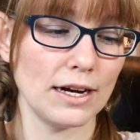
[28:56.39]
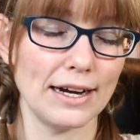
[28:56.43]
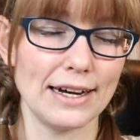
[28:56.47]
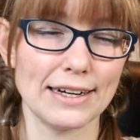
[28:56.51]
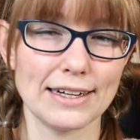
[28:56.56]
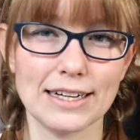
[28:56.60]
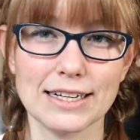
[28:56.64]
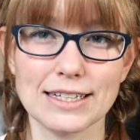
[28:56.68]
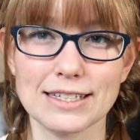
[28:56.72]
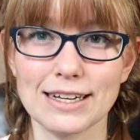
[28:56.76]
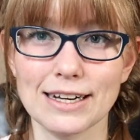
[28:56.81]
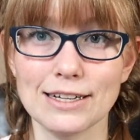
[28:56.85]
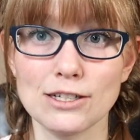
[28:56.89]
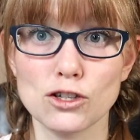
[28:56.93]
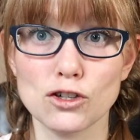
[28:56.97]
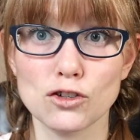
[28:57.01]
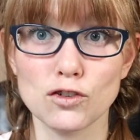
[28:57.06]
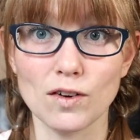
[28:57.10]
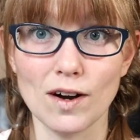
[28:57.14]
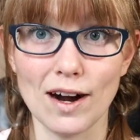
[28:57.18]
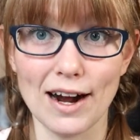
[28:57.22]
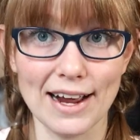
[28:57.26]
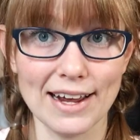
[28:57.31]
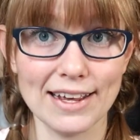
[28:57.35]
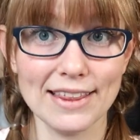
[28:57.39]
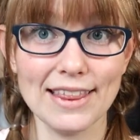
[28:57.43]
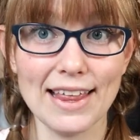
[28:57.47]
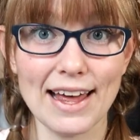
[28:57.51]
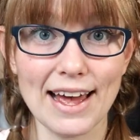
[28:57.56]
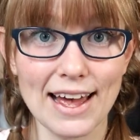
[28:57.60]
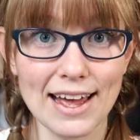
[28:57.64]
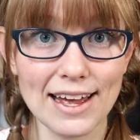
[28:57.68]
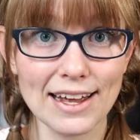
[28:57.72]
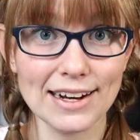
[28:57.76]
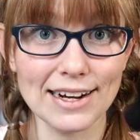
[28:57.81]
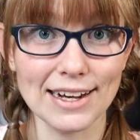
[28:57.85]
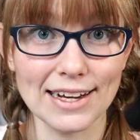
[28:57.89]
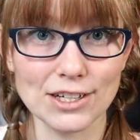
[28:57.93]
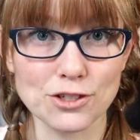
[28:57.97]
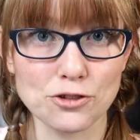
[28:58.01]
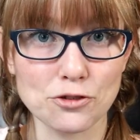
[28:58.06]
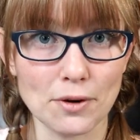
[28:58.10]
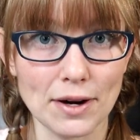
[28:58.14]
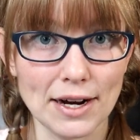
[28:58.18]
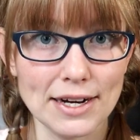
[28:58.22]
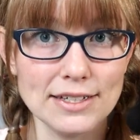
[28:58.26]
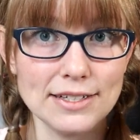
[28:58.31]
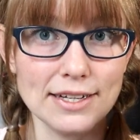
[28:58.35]
Because I tried that. I
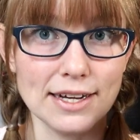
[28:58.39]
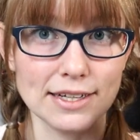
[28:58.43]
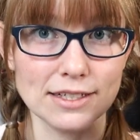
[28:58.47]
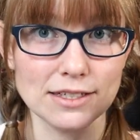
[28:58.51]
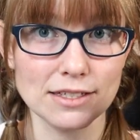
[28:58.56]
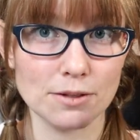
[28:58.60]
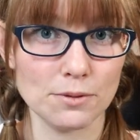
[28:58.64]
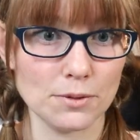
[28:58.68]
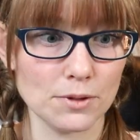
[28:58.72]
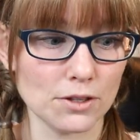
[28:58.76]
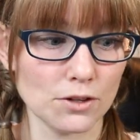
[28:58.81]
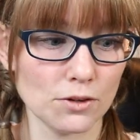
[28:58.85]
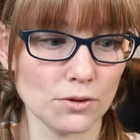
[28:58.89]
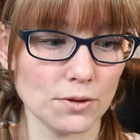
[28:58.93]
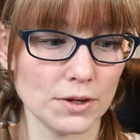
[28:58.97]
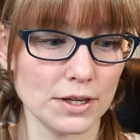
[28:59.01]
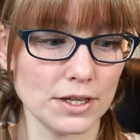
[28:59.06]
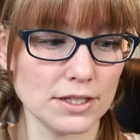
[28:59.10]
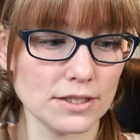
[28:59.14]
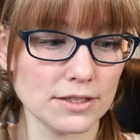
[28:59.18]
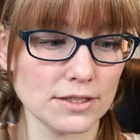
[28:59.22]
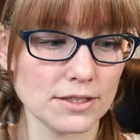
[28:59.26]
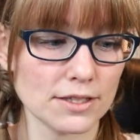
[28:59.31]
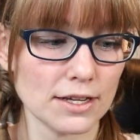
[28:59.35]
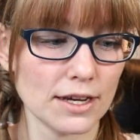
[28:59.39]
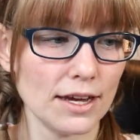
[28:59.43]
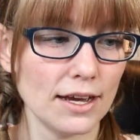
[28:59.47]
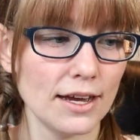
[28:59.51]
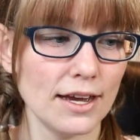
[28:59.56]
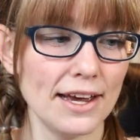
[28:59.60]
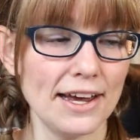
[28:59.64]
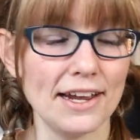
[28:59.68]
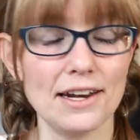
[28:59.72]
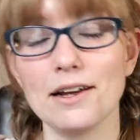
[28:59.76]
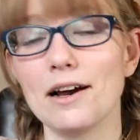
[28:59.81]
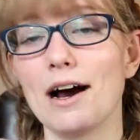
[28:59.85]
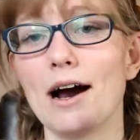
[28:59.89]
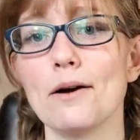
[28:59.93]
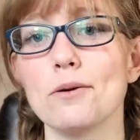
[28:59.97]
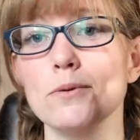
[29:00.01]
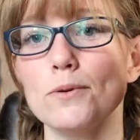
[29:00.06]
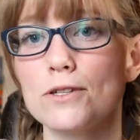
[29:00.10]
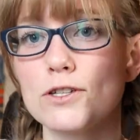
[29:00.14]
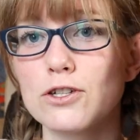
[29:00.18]
tried texting with Koreans and I